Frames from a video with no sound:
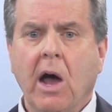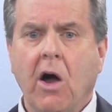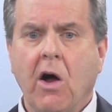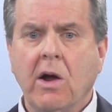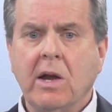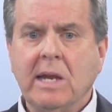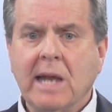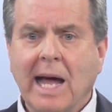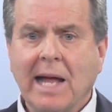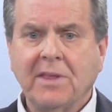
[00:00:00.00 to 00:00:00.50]

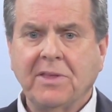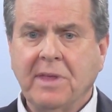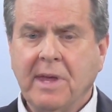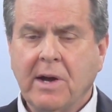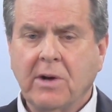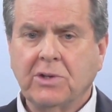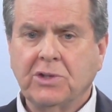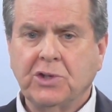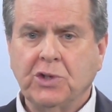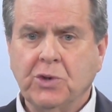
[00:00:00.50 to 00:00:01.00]
are not
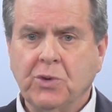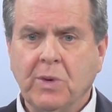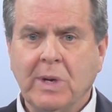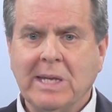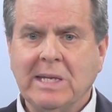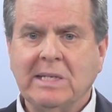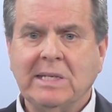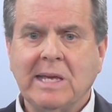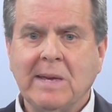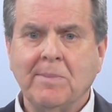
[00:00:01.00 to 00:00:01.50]
there to
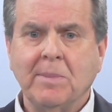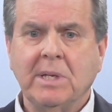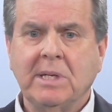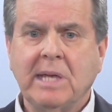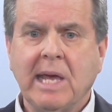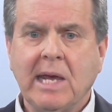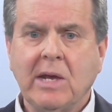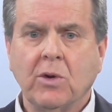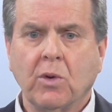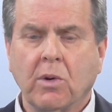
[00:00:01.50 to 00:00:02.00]

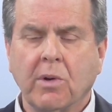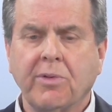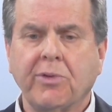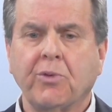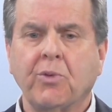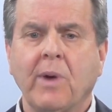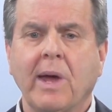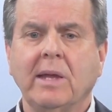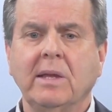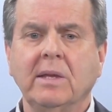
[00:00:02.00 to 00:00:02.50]
intimidate or
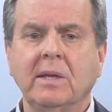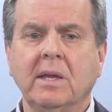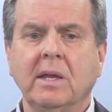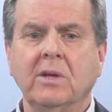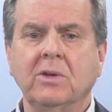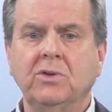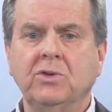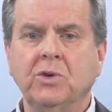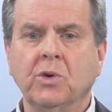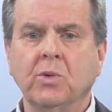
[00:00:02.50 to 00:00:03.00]

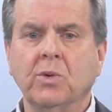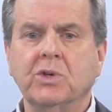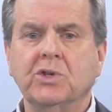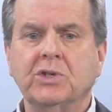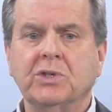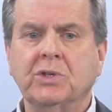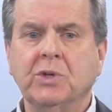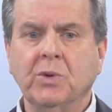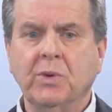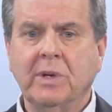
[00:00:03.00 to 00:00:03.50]
threaten
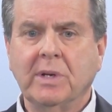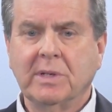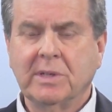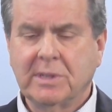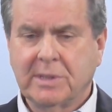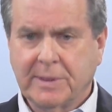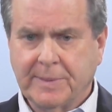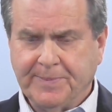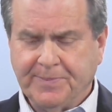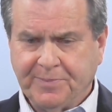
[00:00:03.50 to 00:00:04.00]
Jewish
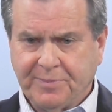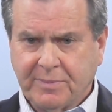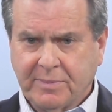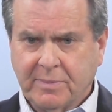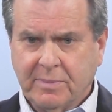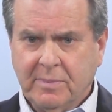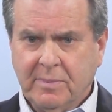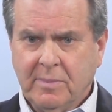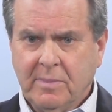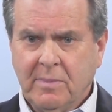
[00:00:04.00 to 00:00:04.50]
students.
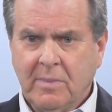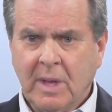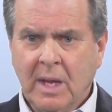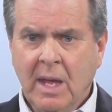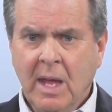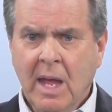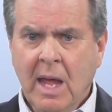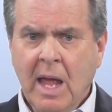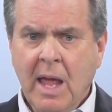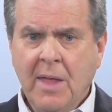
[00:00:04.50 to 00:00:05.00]

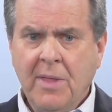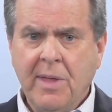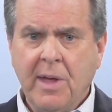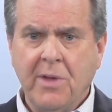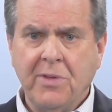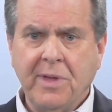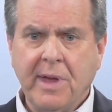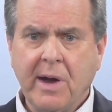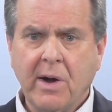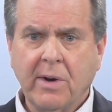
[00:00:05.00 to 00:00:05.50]

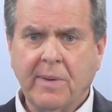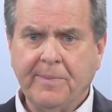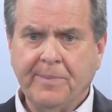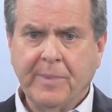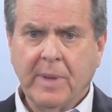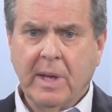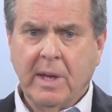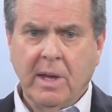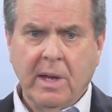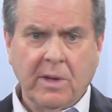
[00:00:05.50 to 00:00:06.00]
They're there
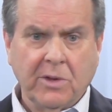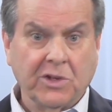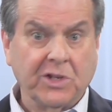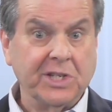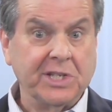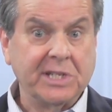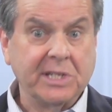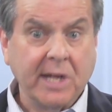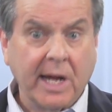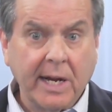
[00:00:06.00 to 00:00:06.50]

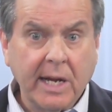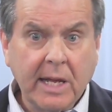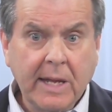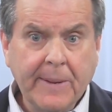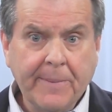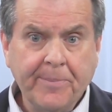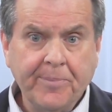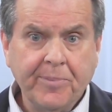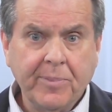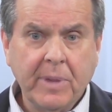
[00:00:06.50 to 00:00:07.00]
to
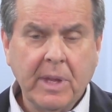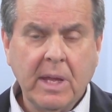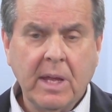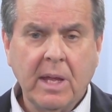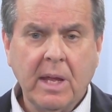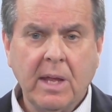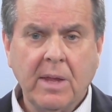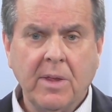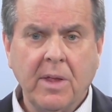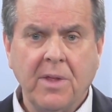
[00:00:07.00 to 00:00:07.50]
study,
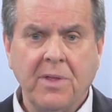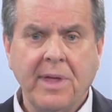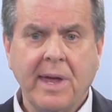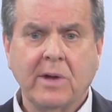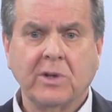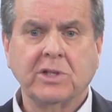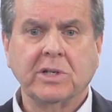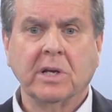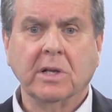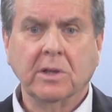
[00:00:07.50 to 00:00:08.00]
they're
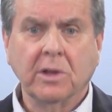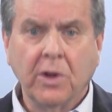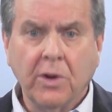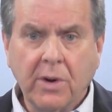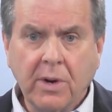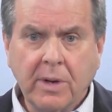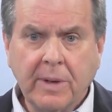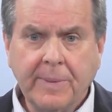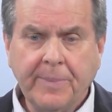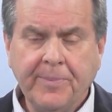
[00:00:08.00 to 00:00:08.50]
there to
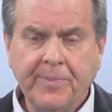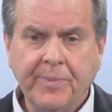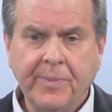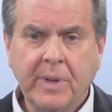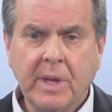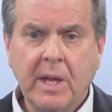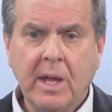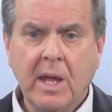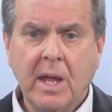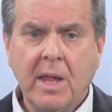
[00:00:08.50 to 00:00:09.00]
learn,
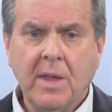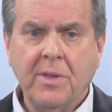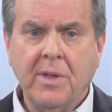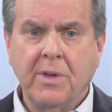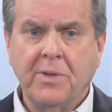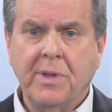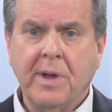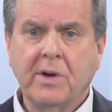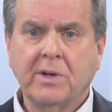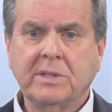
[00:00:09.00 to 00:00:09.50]

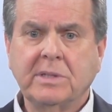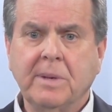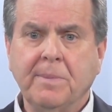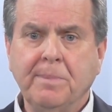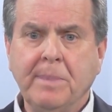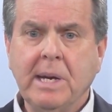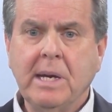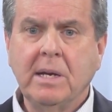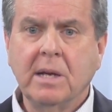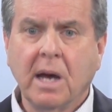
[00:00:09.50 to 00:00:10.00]
they're there to
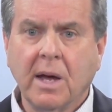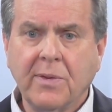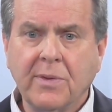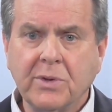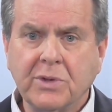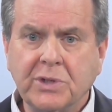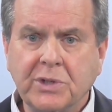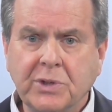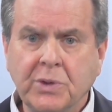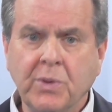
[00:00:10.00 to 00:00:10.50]
meet
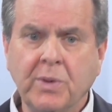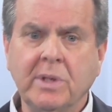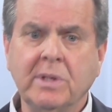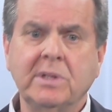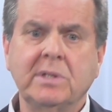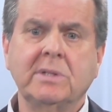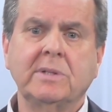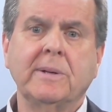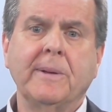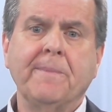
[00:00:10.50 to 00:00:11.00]
other
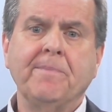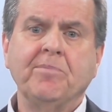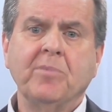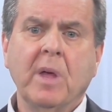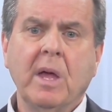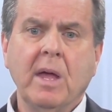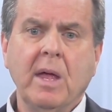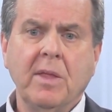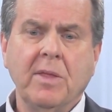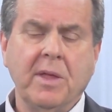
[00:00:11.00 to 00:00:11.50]
students,
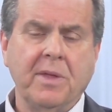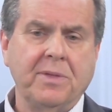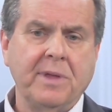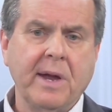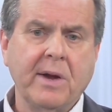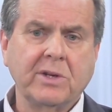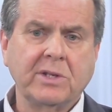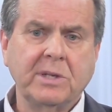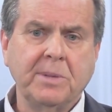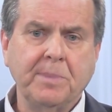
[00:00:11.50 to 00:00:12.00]
they're
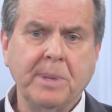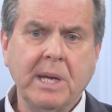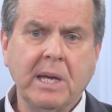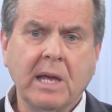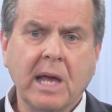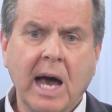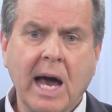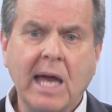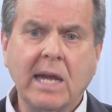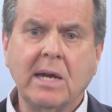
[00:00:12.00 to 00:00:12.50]
there to be
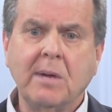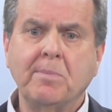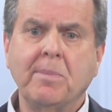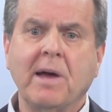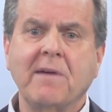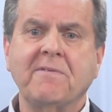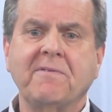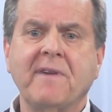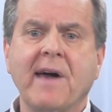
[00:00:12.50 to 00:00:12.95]
guided by